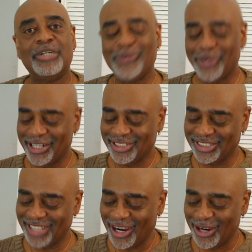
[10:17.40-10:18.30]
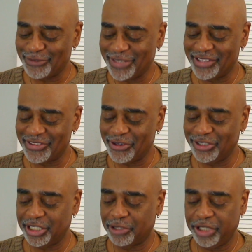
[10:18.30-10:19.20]
where starved and
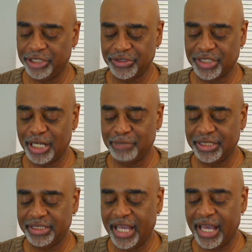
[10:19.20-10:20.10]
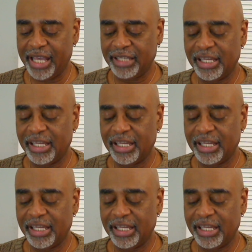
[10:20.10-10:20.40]
thirsty creatures come to die.